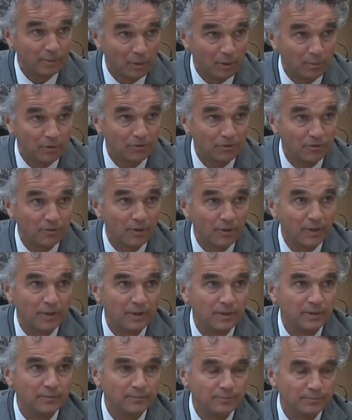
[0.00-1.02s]
at the moment.
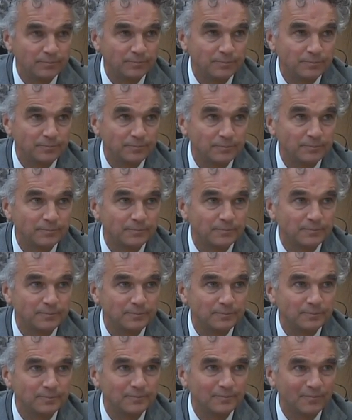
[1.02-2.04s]
Okay,
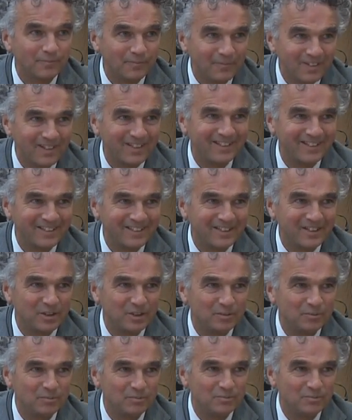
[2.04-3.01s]
well, we see that